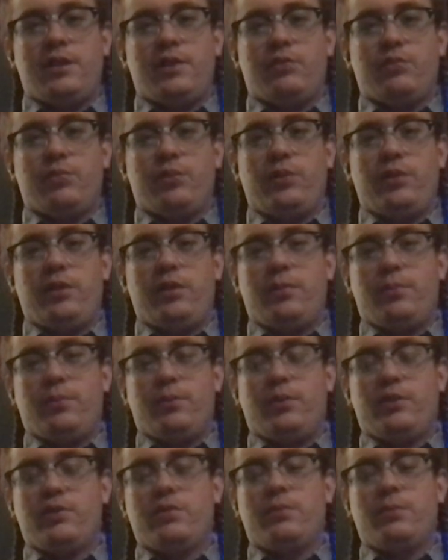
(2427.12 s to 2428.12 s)
really the
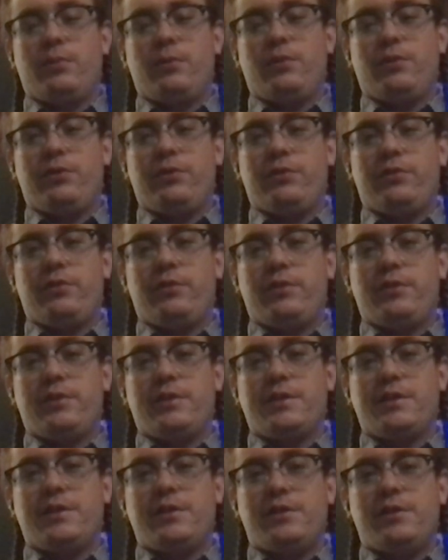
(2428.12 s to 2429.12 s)
principal's
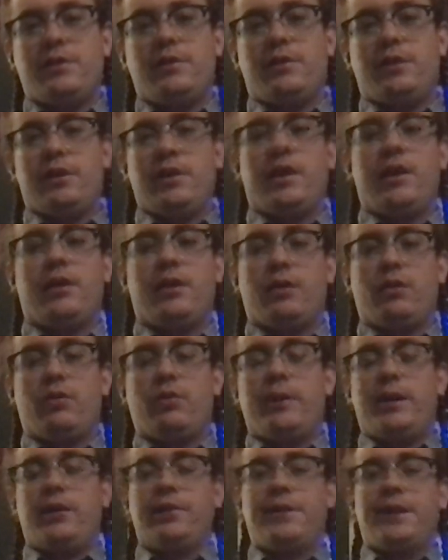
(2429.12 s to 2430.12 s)
decision on how to go
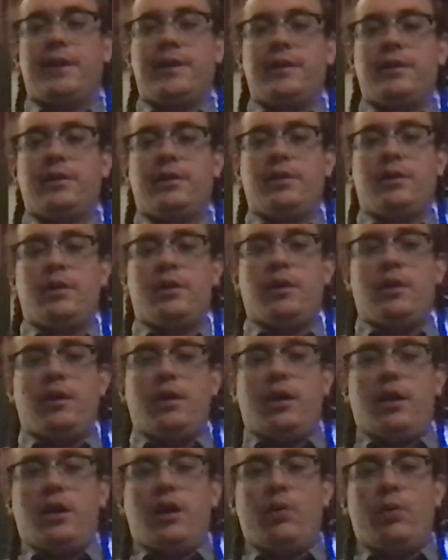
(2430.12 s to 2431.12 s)
about that.
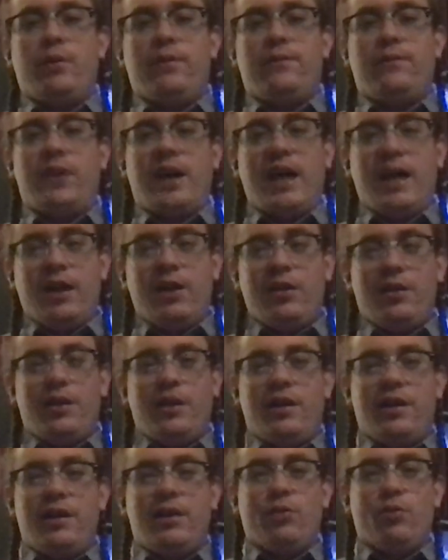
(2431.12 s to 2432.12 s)
We file
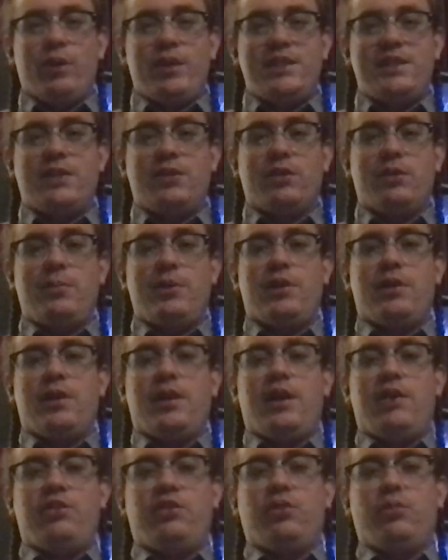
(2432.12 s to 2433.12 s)
retail
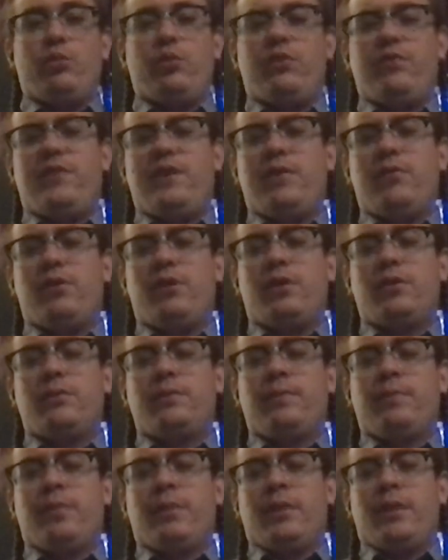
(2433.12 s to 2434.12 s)
communication with FINRA.
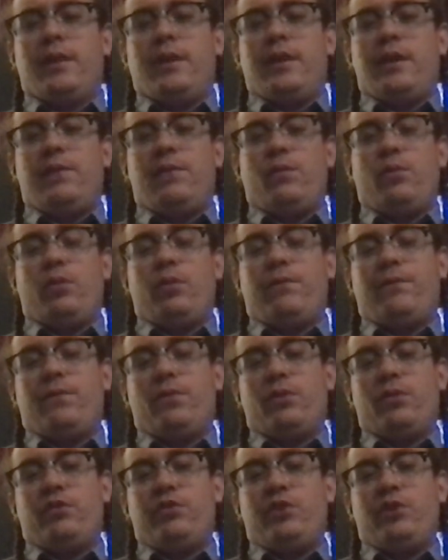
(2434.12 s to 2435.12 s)
If we're a
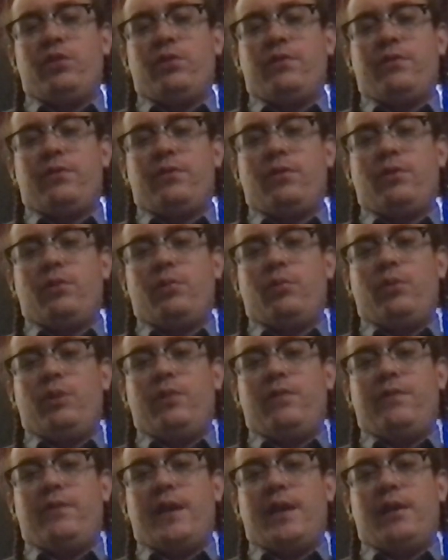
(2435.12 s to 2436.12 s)
first-year firm, we
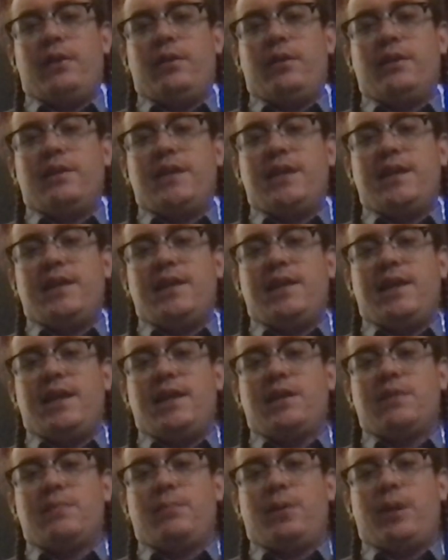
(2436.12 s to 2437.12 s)
file it 10
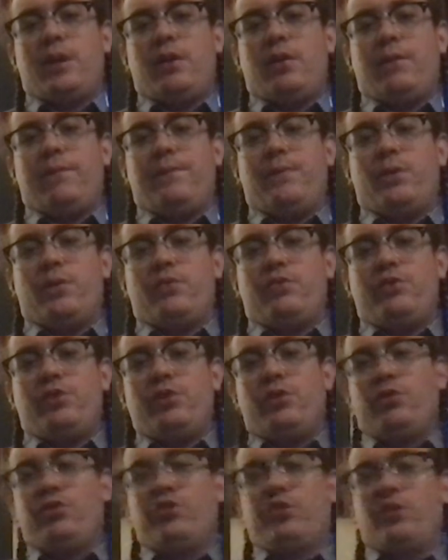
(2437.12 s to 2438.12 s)
days prior to first
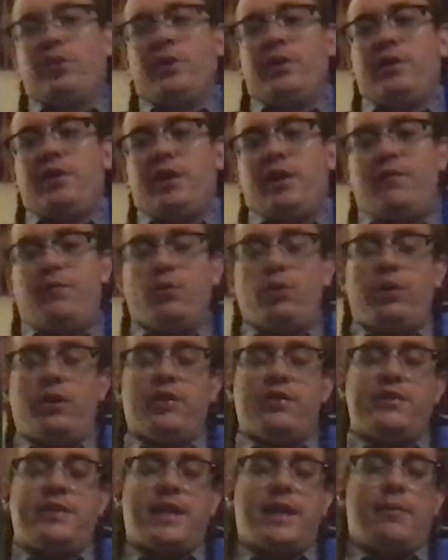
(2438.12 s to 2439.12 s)
use. If we're an
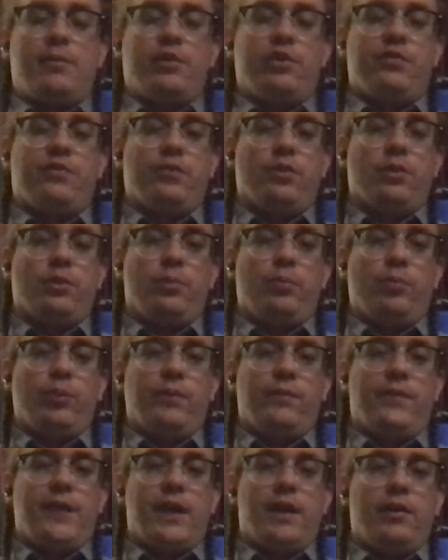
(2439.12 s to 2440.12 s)
established firm, we
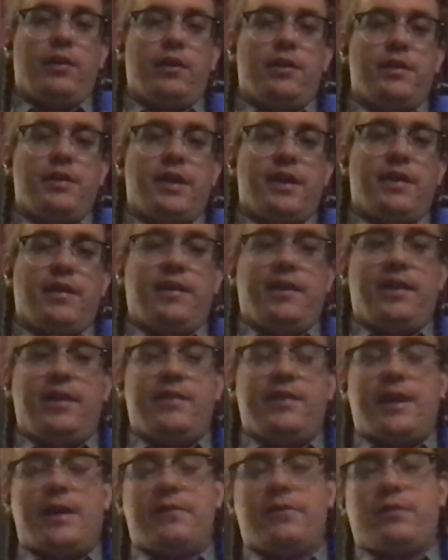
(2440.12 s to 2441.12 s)
file it 10
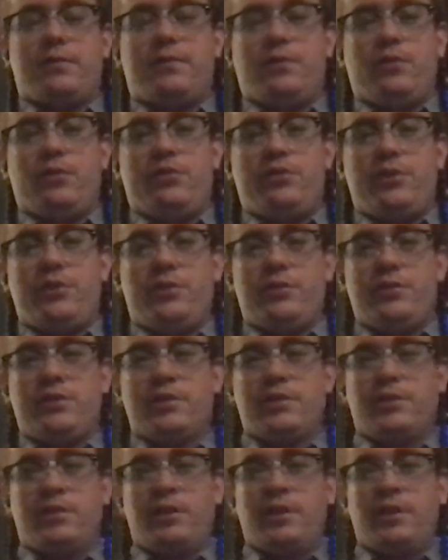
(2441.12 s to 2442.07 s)
days after first use.